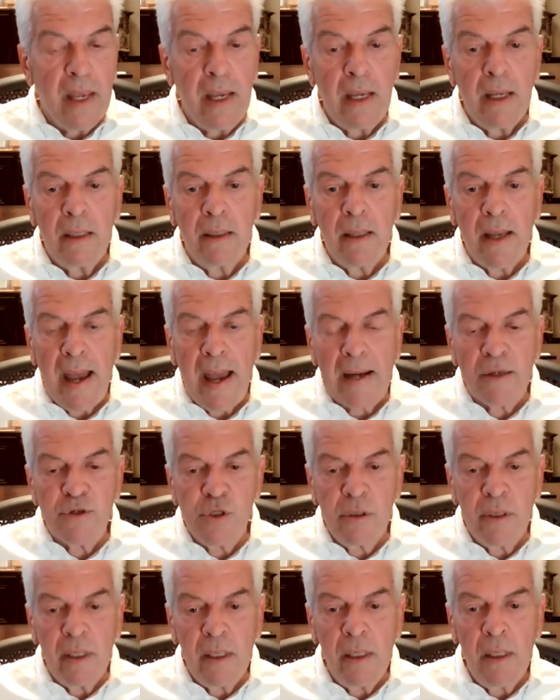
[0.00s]
And
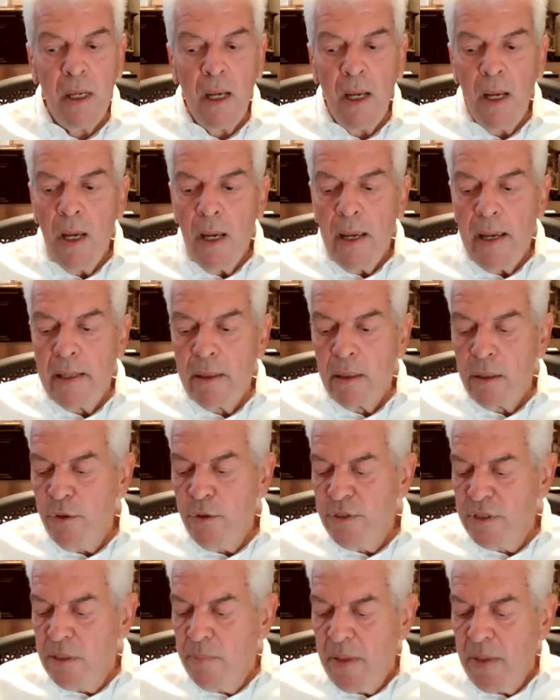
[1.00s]
actually, it
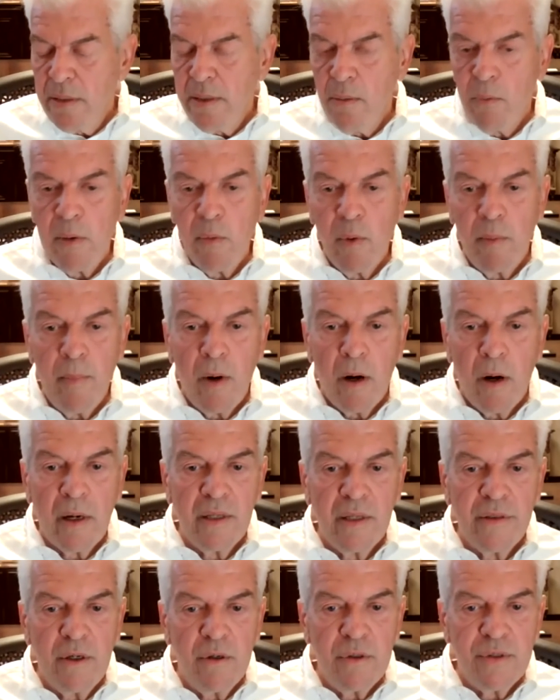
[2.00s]
used to be that we would
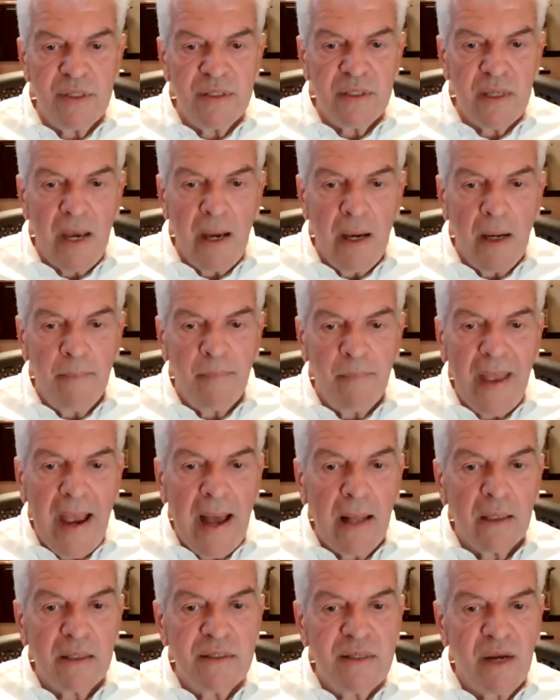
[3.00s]
market those as um,
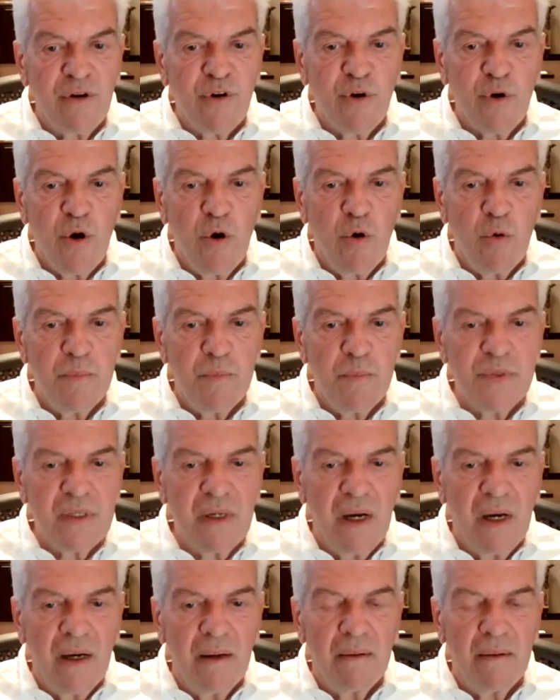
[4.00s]
Alexander Homes,
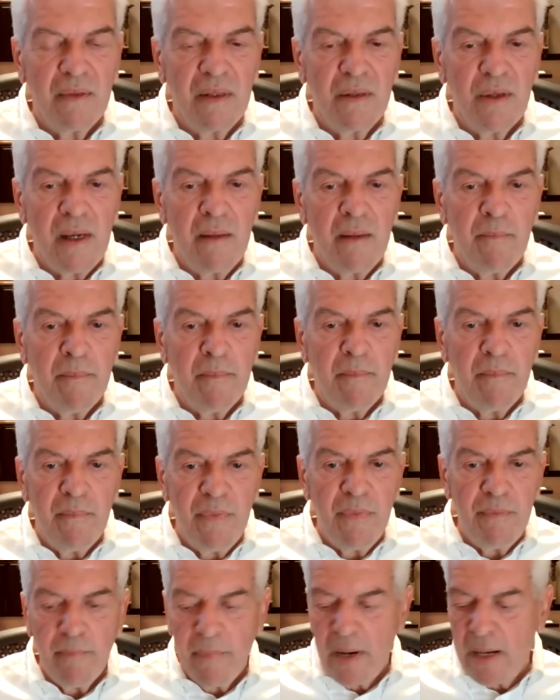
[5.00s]
uh, and
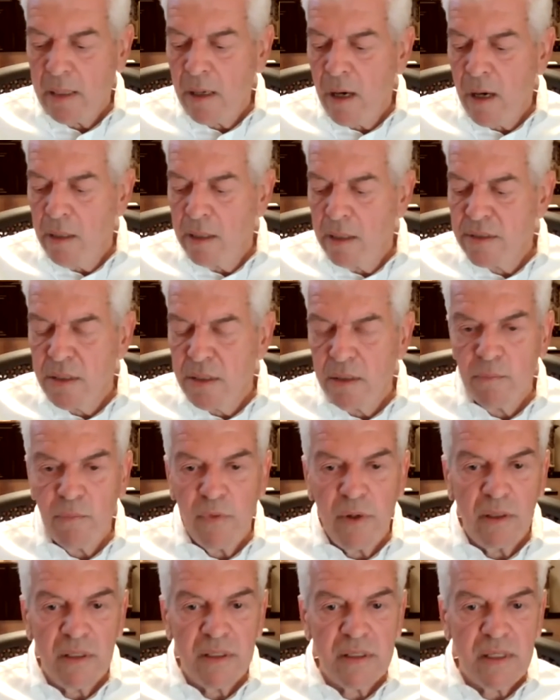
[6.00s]
my colleagues in the
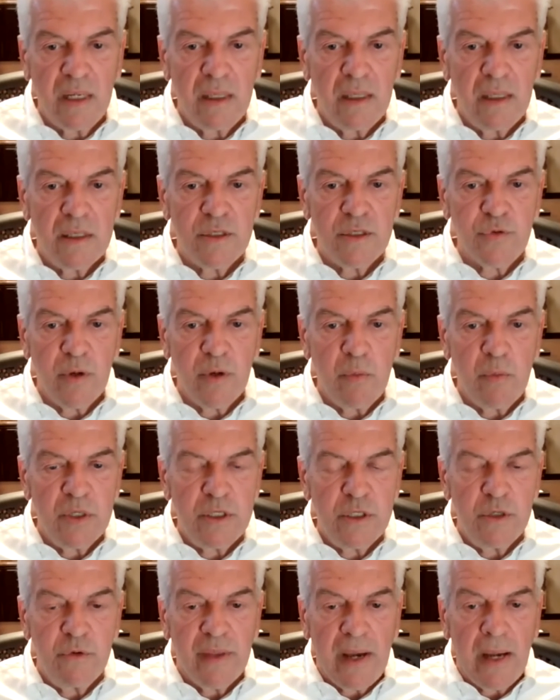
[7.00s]
real estate industry would
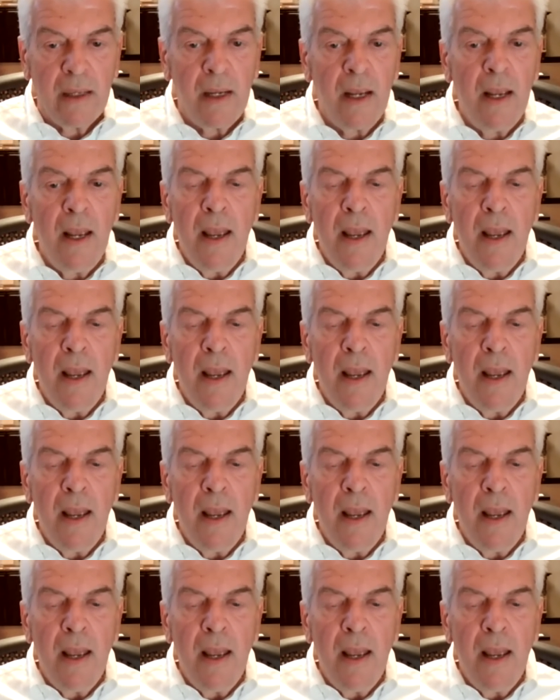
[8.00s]
do that.